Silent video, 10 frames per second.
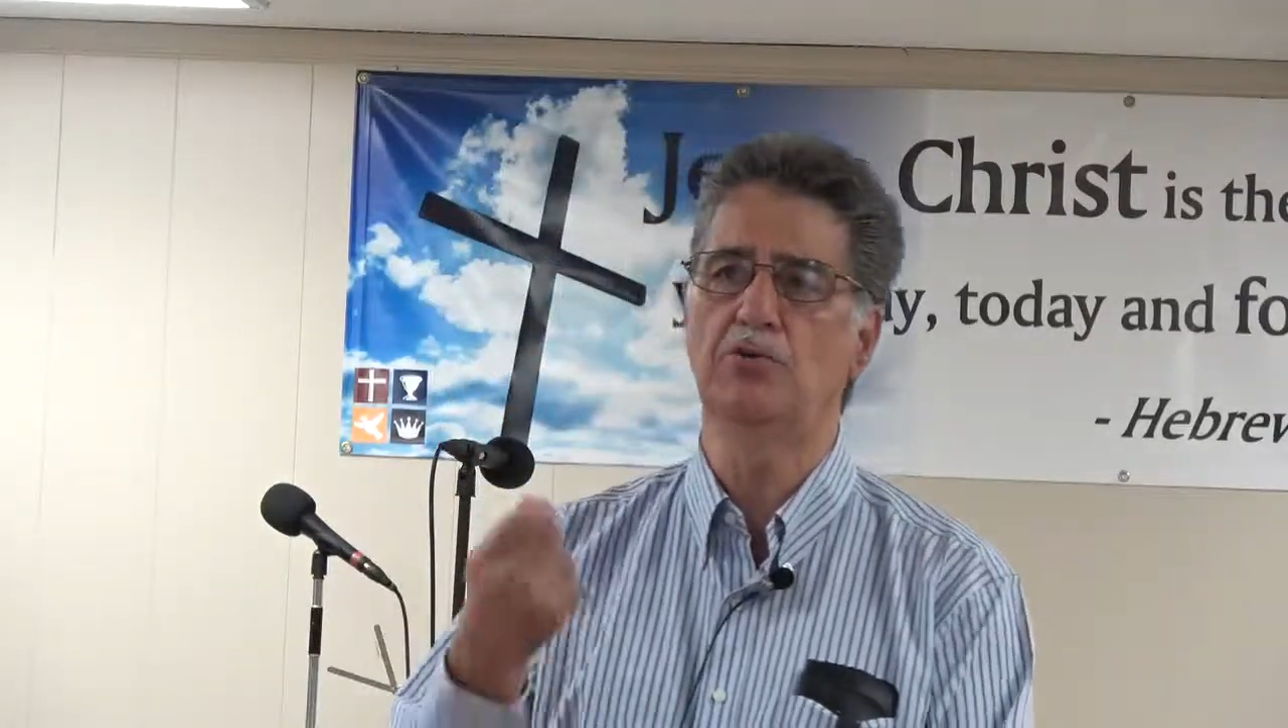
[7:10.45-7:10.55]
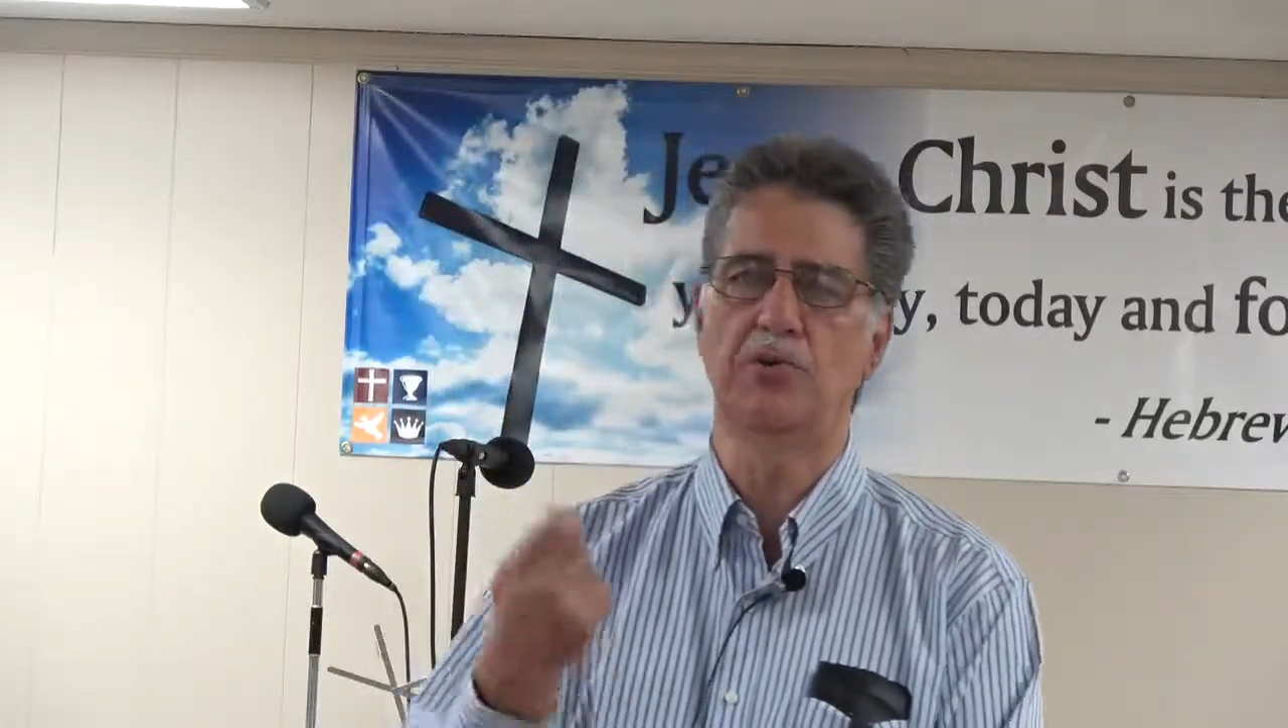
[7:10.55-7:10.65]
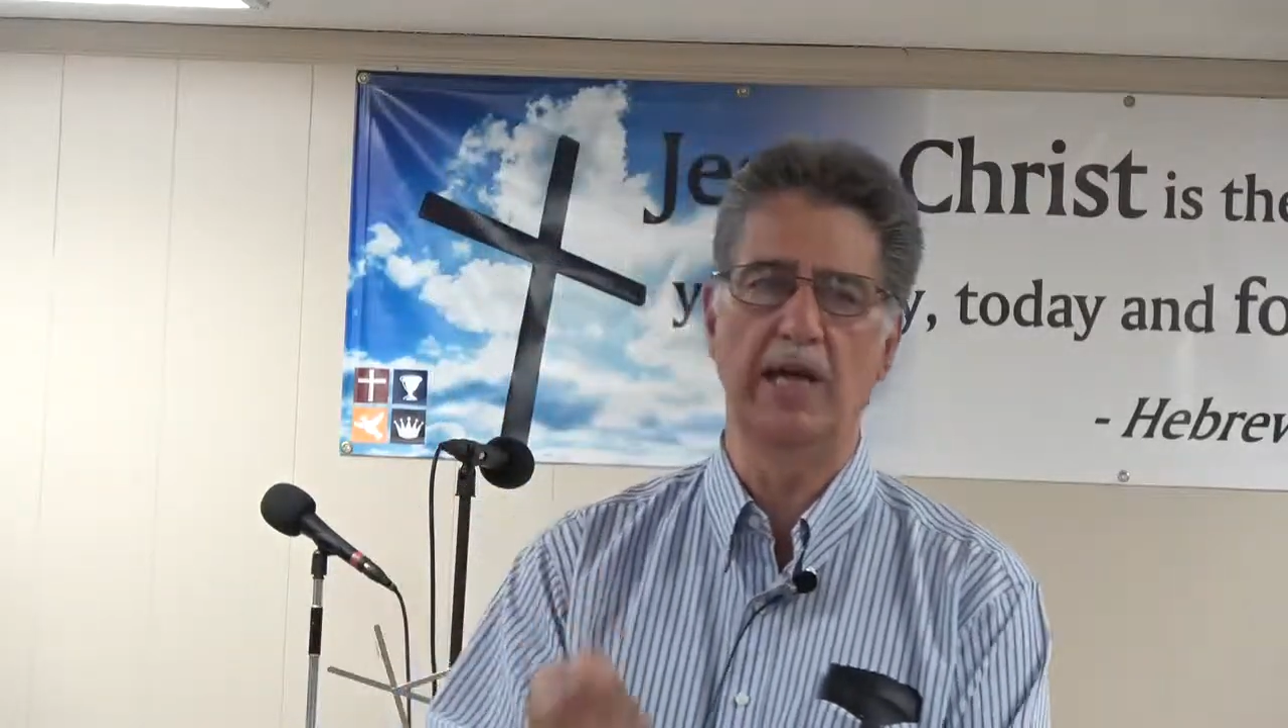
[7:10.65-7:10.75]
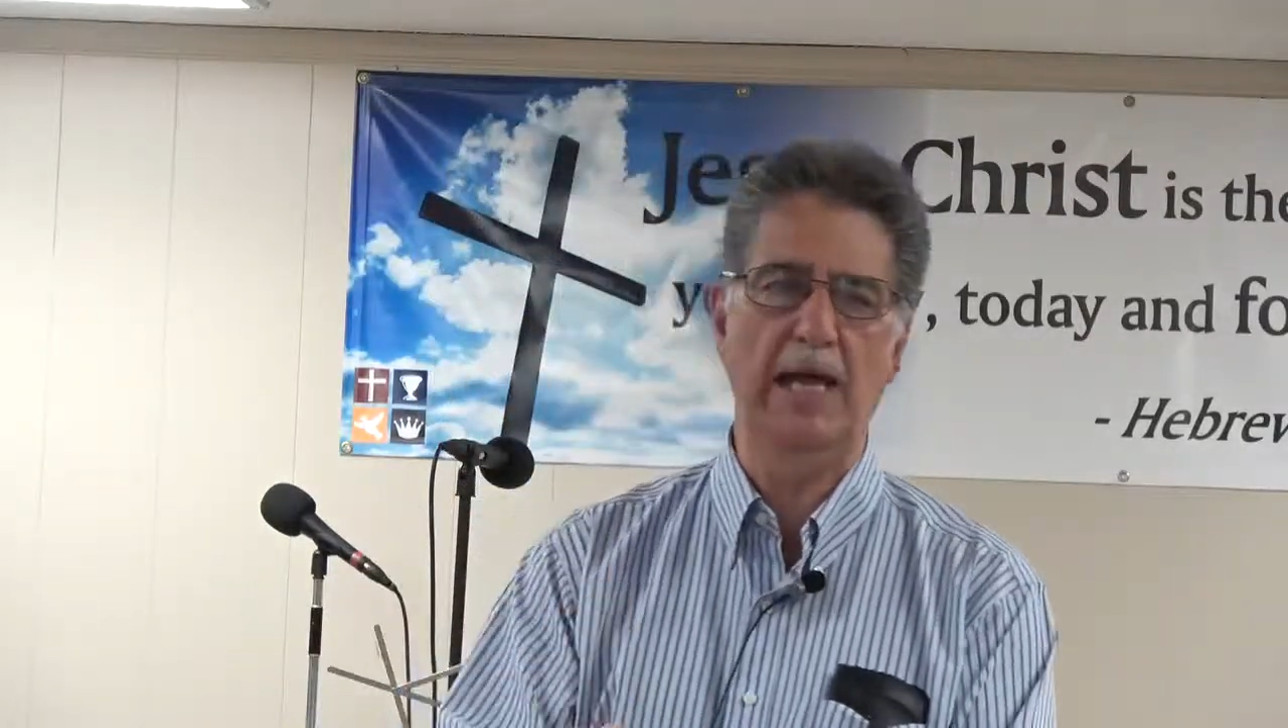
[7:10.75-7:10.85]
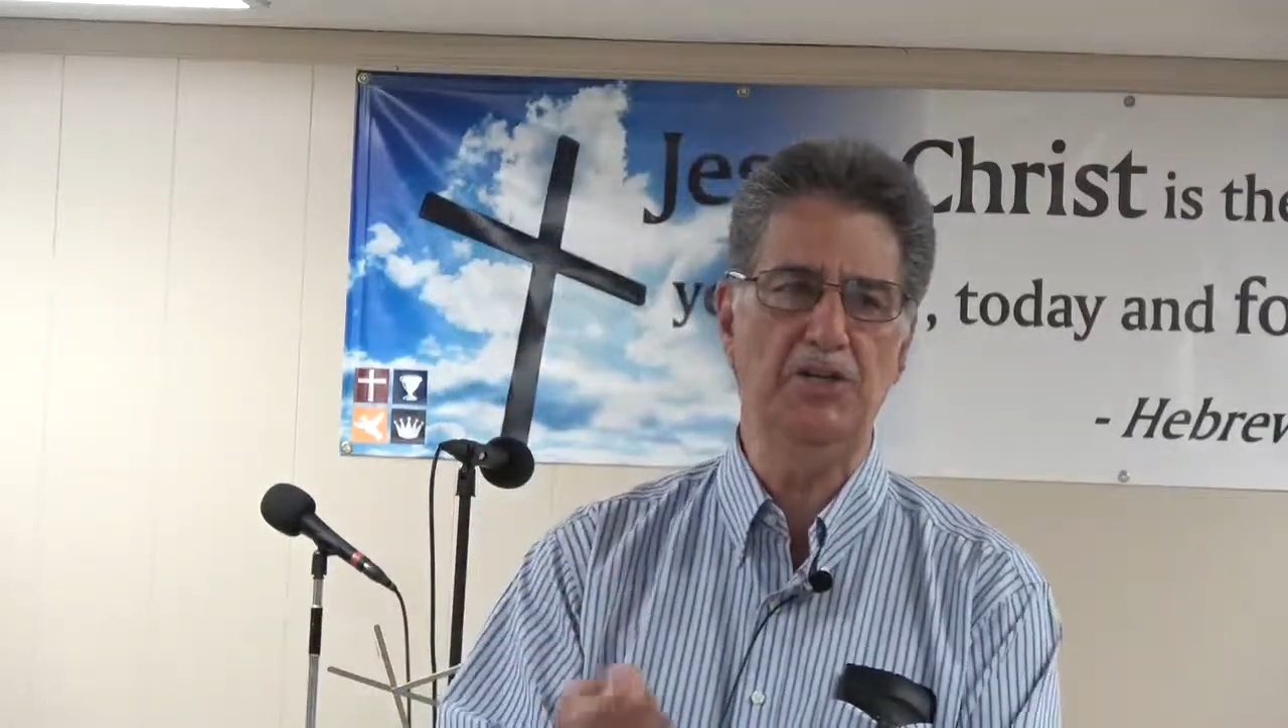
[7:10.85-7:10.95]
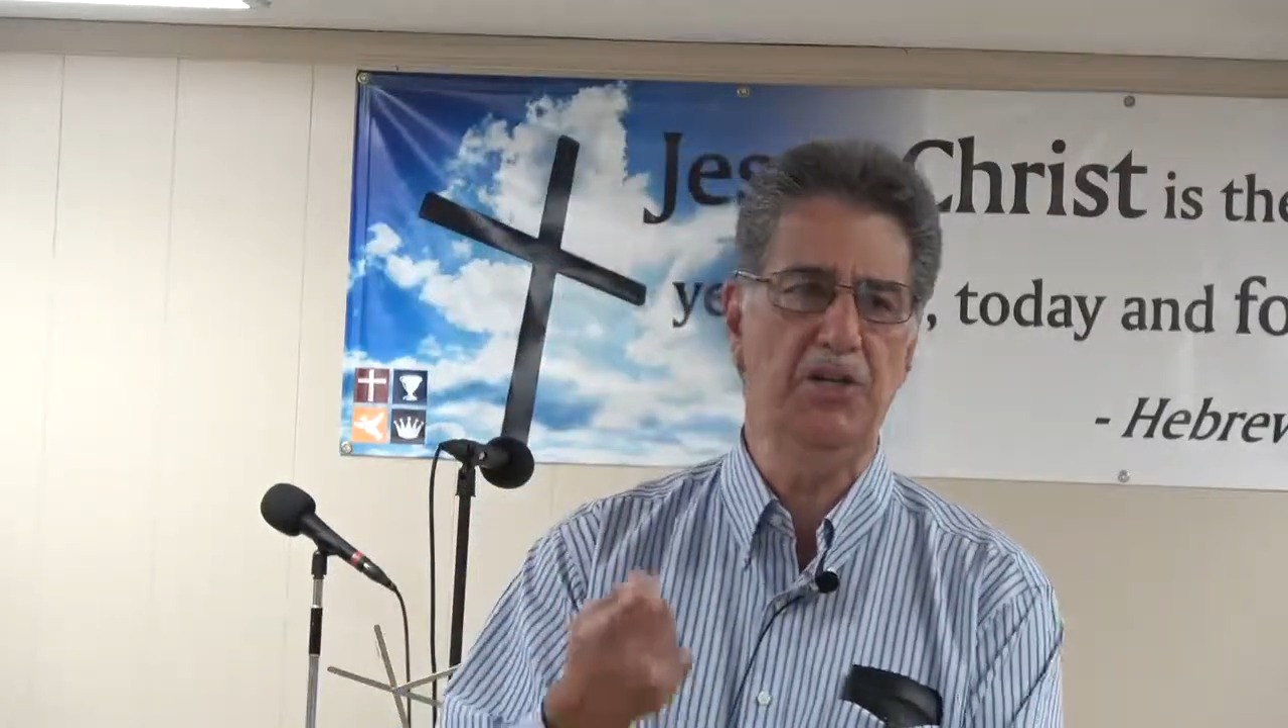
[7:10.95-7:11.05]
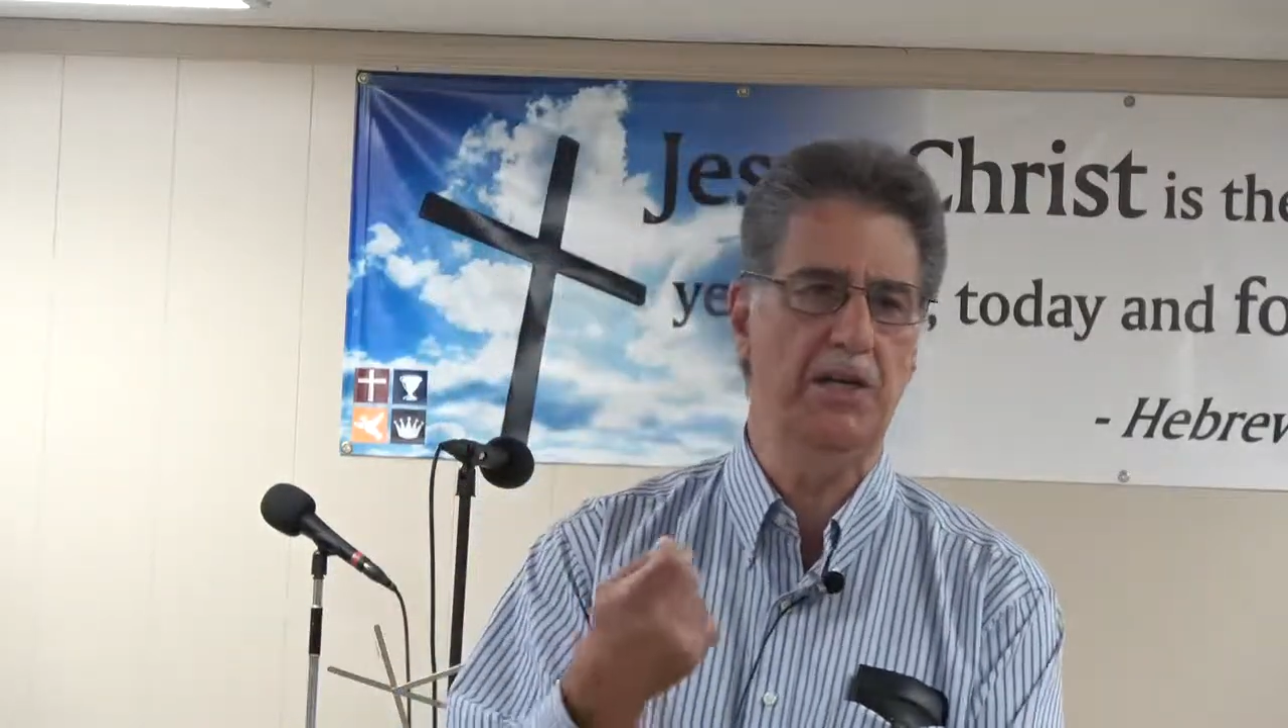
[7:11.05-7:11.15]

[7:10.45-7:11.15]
creation